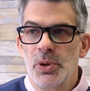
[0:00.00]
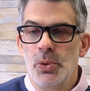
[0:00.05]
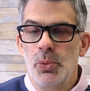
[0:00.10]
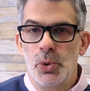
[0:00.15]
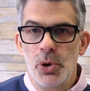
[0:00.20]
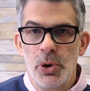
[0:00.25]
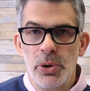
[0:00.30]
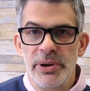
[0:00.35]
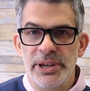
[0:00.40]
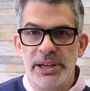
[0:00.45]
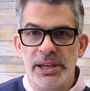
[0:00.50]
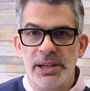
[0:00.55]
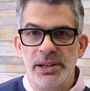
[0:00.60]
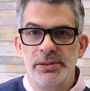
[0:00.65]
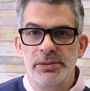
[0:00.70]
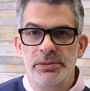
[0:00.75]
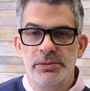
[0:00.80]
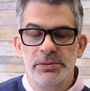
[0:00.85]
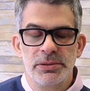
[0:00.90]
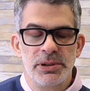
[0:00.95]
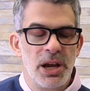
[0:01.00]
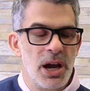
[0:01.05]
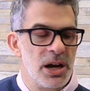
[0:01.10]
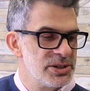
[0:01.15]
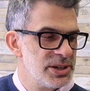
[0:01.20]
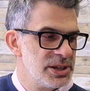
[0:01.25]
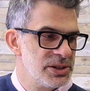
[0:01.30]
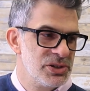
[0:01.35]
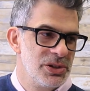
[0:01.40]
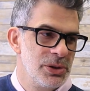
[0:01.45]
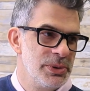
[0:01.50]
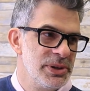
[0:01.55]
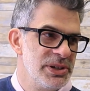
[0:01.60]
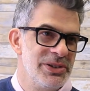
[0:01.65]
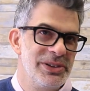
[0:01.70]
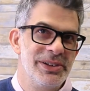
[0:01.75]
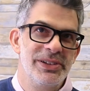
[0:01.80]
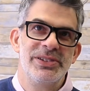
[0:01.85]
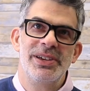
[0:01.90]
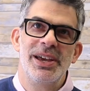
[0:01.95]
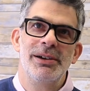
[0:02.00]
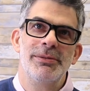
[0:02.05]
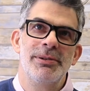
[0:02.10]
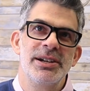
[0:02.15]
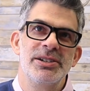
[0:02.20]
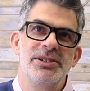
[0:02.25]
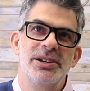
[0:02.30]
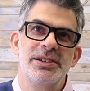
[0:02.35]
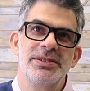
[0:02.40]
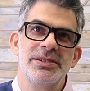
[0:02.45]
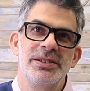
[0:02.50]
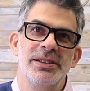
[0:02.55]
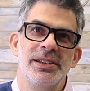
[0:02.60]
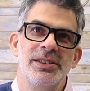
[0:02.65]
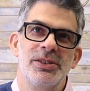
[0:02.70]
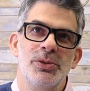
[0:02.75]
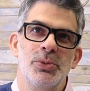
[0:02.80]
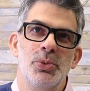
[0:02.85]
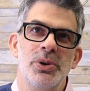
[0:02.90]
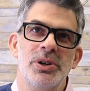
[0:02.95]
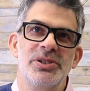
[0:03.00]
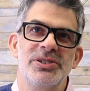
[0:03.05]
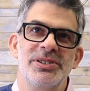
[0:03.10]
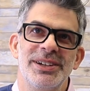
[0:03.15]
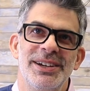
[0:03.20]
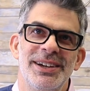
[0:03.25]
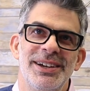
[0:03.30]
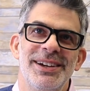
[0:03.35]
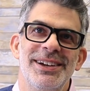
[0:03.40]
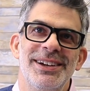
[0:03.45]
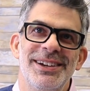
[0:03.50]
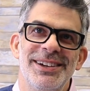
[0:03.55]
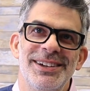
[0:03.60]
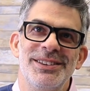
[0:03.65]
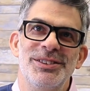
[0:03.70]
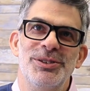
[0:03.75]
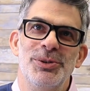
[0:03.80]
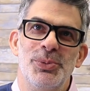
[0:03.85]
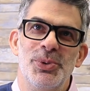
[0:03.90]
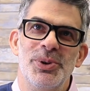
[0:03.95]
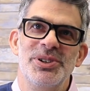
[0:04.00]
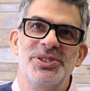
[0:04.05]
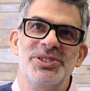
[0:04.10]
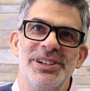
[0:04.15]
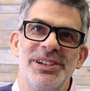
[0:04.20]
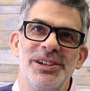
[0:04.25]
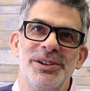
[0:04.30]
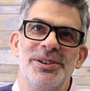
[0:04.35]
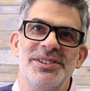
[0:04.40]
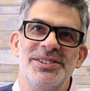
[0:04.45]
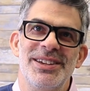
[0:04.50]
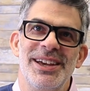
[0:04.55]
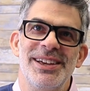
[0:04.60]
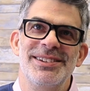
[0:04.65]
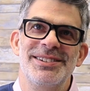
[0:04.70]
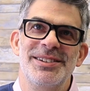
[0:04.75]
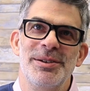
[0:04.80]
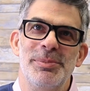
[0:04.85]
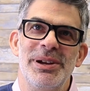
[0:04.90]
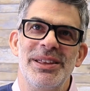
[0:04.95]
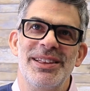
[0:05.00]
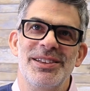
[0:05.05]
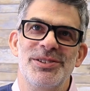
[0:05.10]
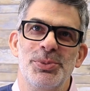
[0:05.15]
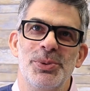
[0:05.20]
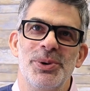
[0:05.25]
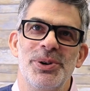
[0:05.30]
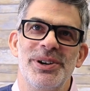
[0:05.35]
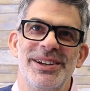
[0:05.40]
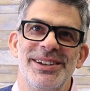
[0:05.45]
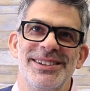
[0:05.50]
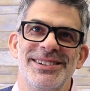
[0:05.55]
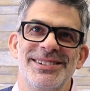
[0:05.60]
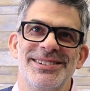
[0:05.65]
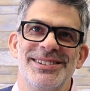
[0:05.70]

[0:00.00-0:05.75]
worrying. Gosh, that's so easy to say, right, Justin? Like the worst thing you can say to somebody that's worried is